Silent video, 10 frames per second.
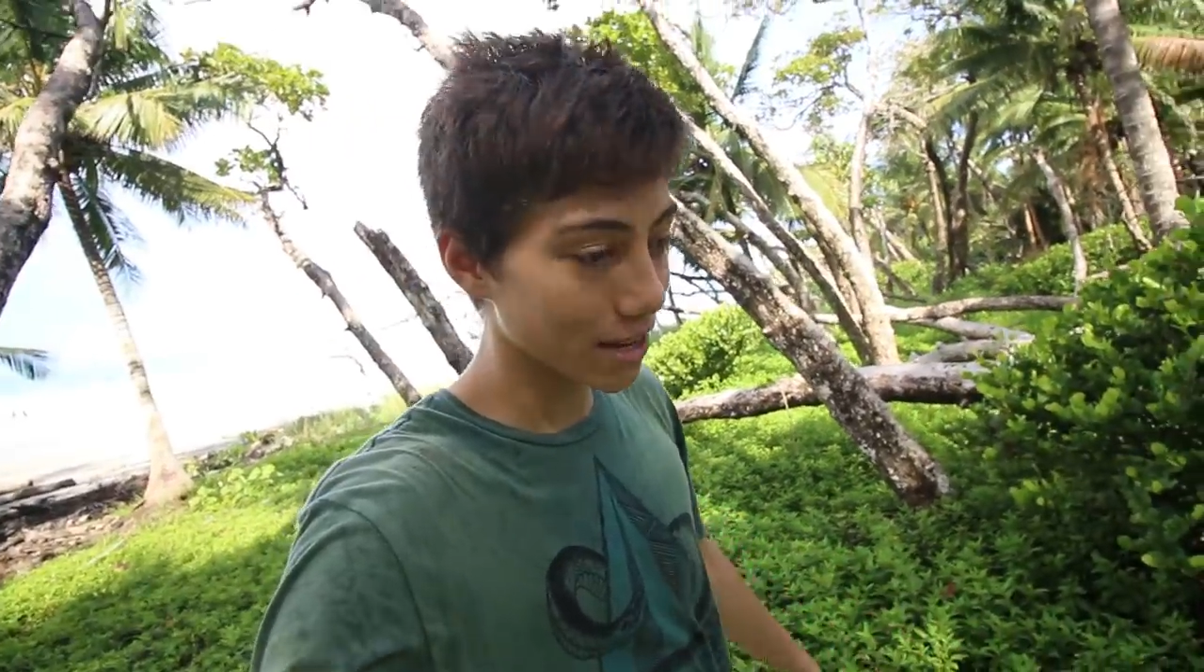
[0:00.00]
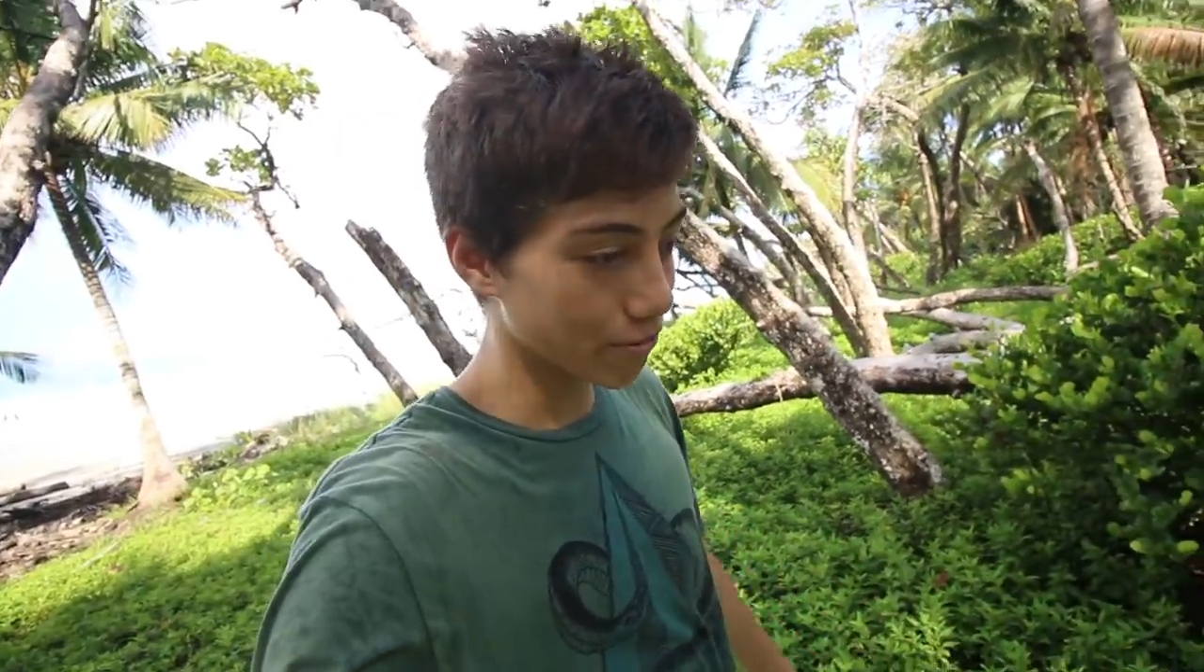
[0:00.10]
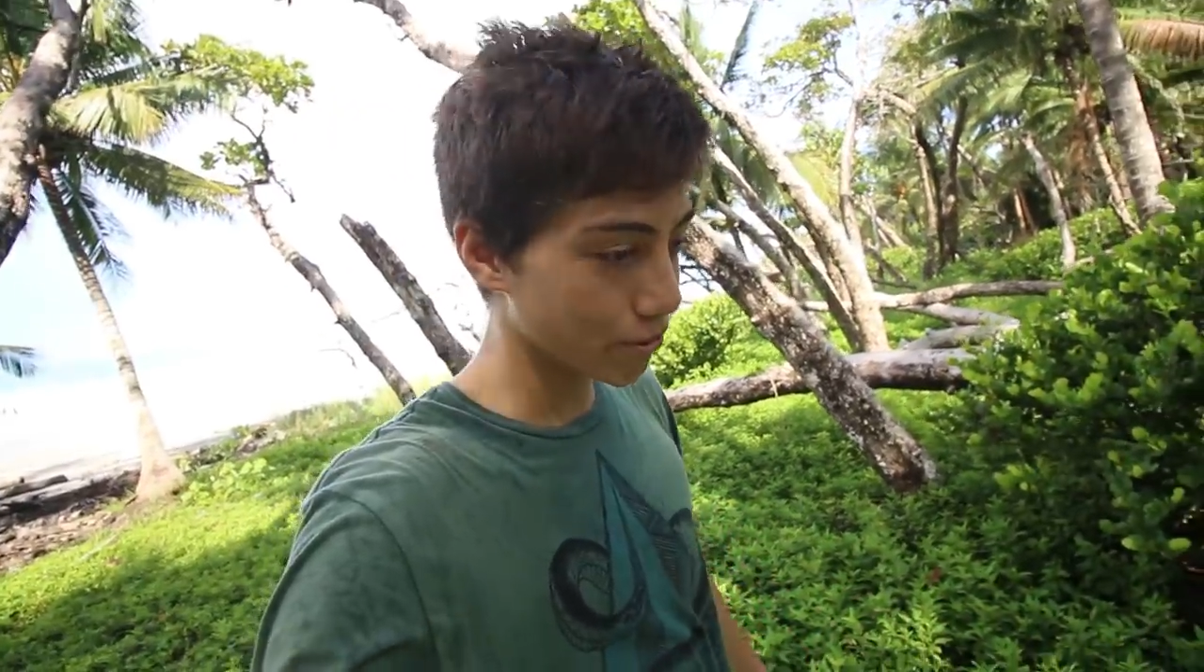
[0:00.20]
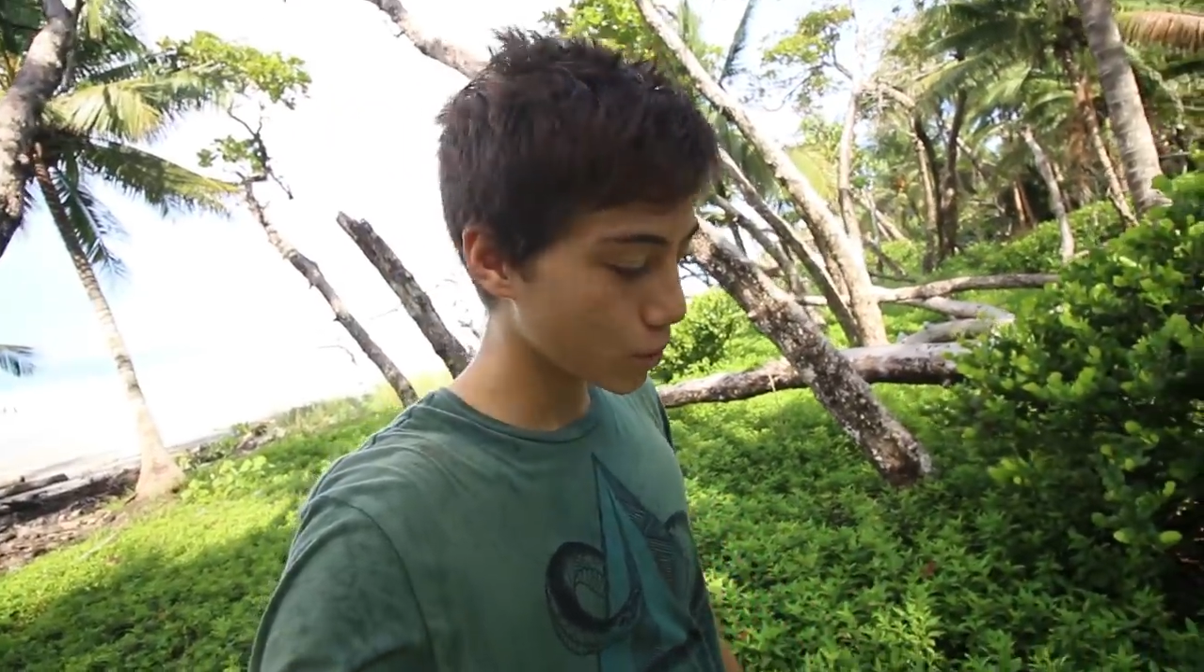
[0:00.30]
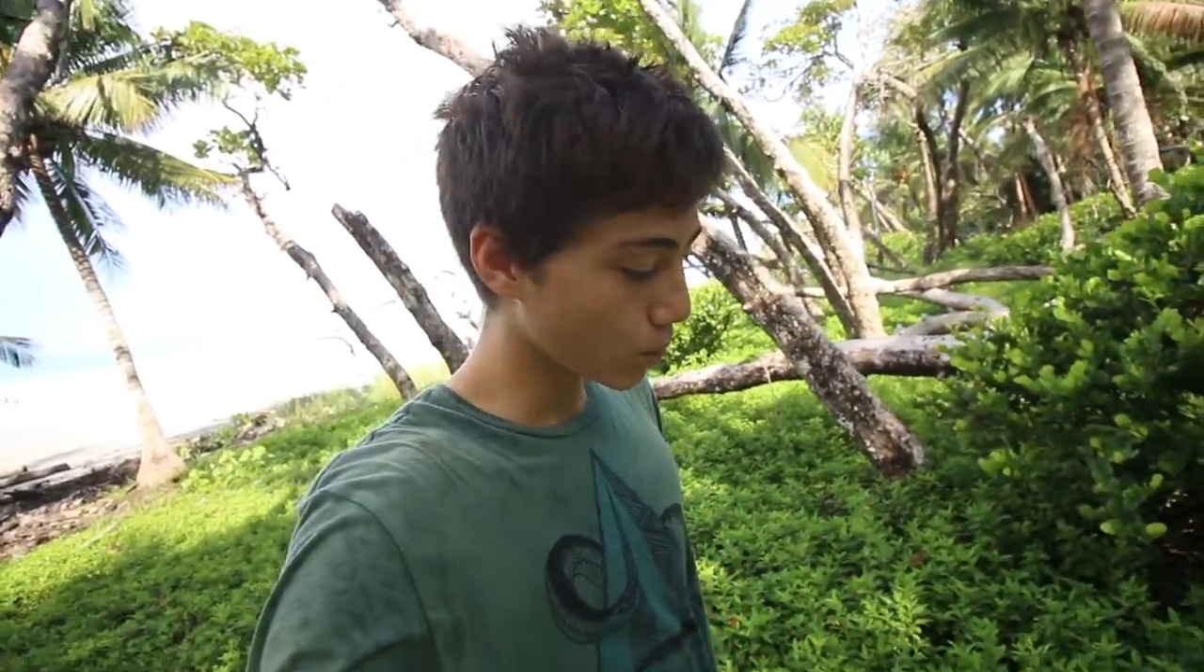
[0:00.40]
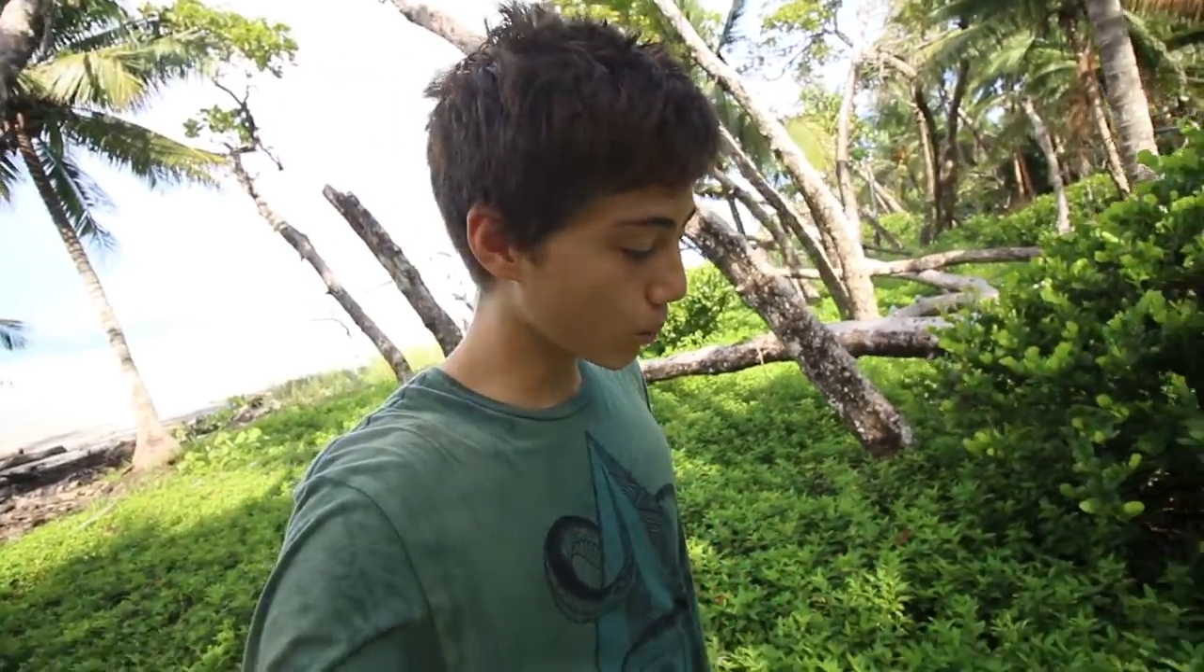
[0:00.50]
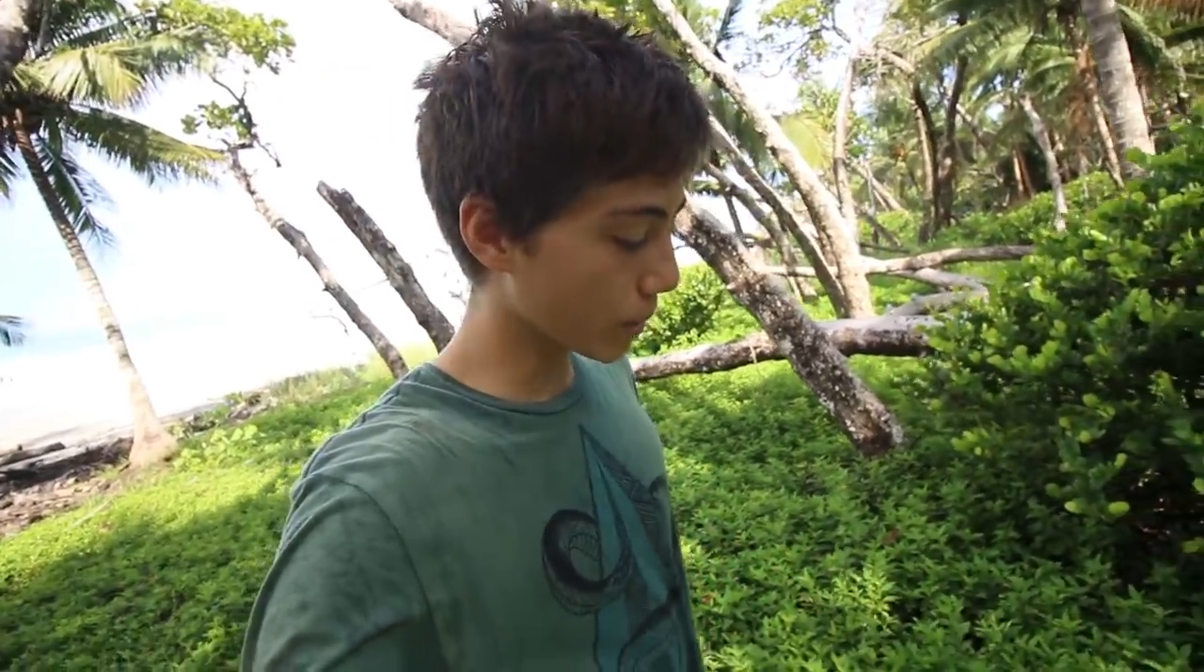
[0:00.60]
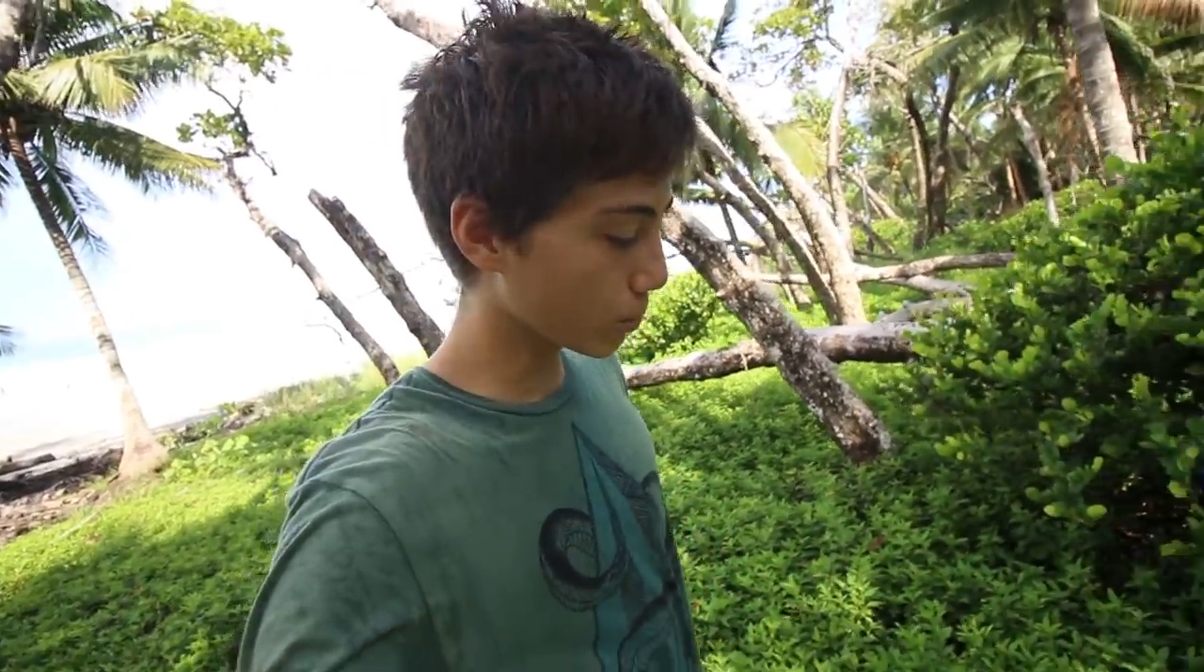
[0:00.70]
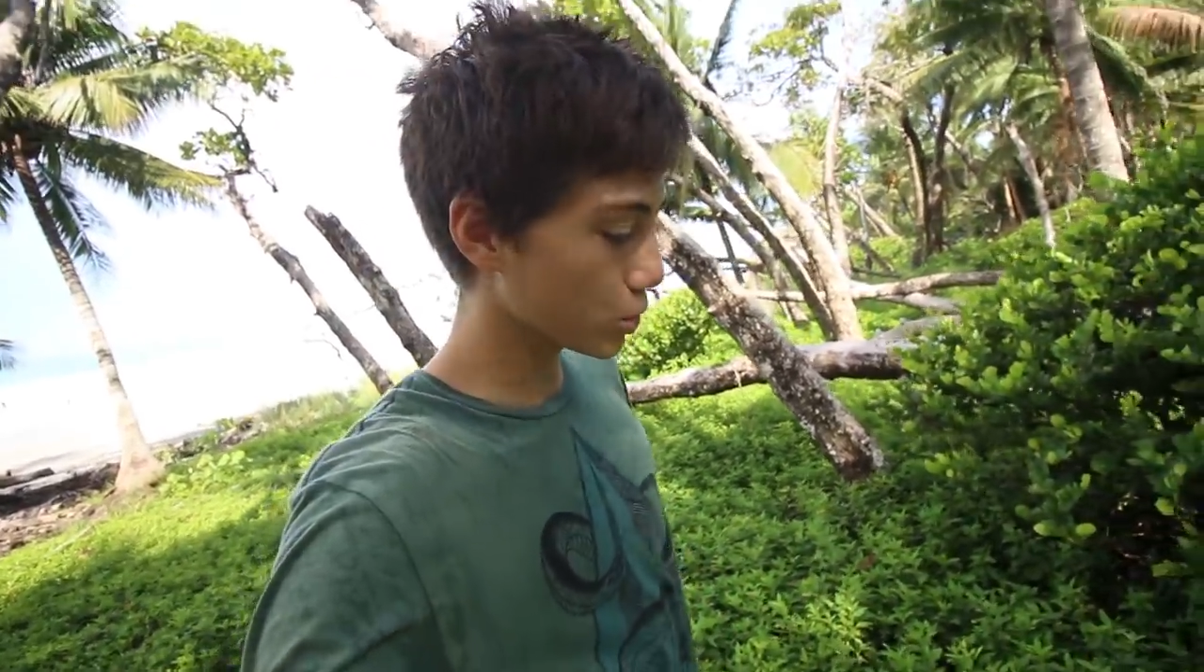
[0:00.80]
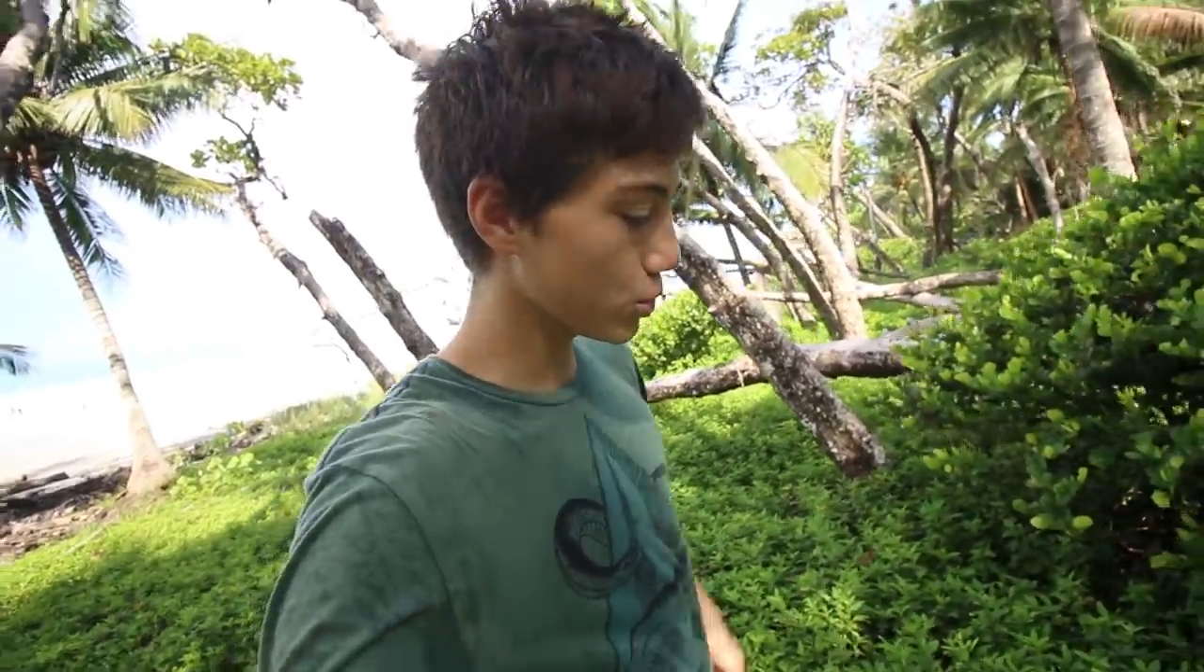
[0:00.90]
if we're
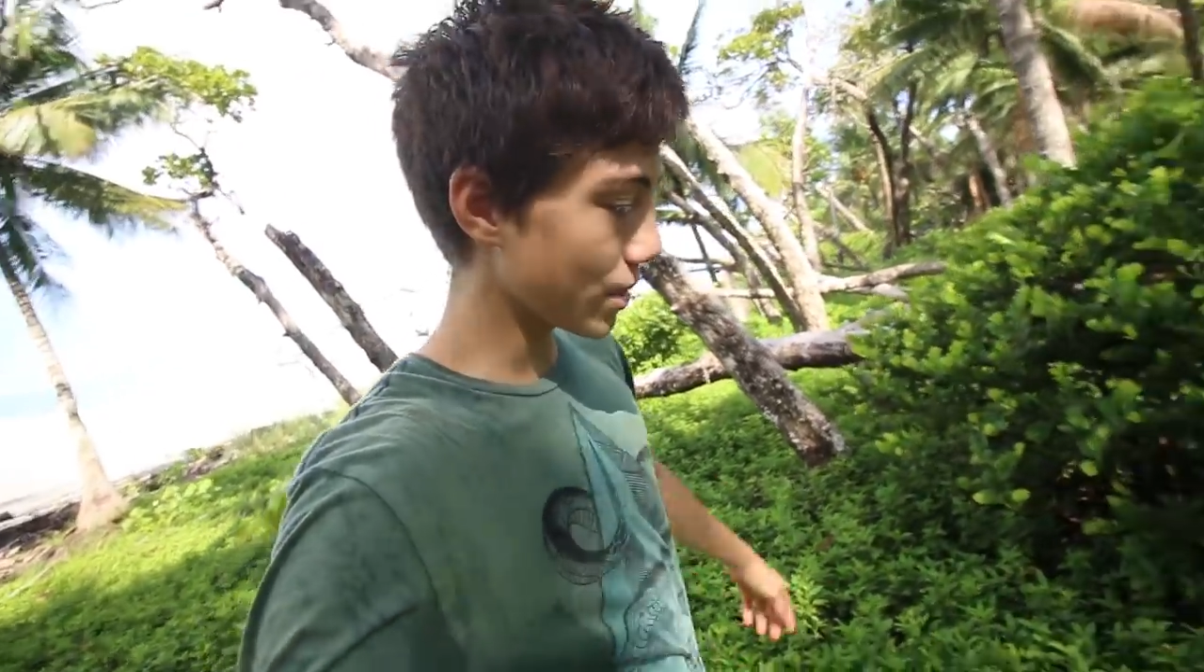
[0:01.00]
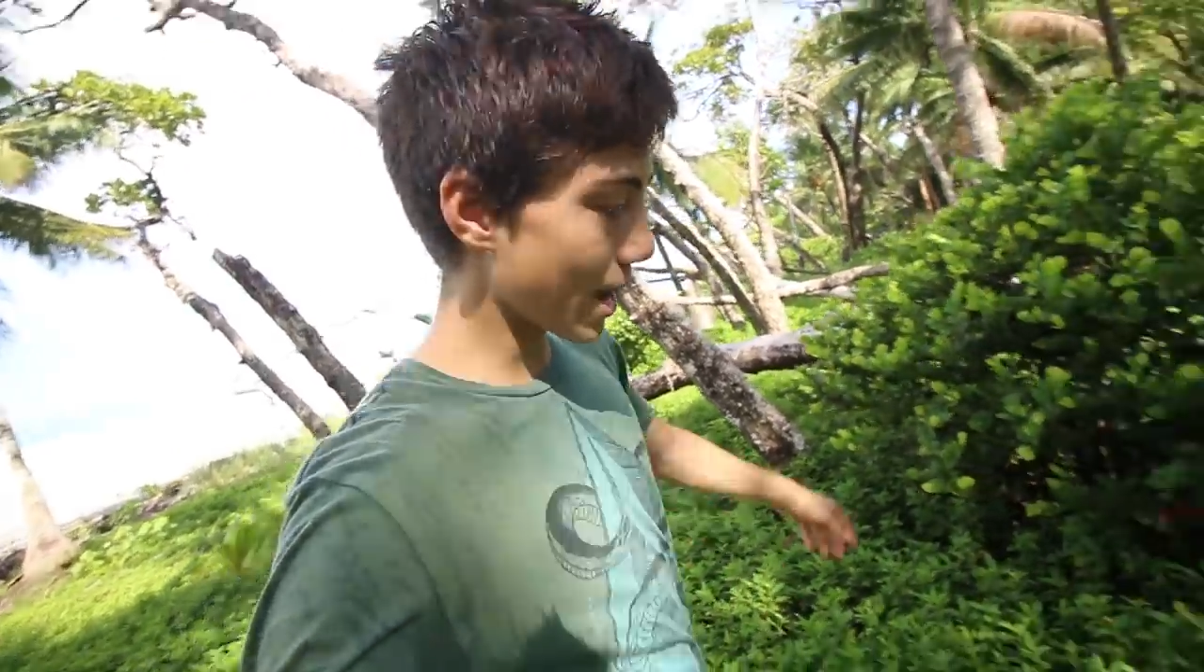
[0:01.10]
able to do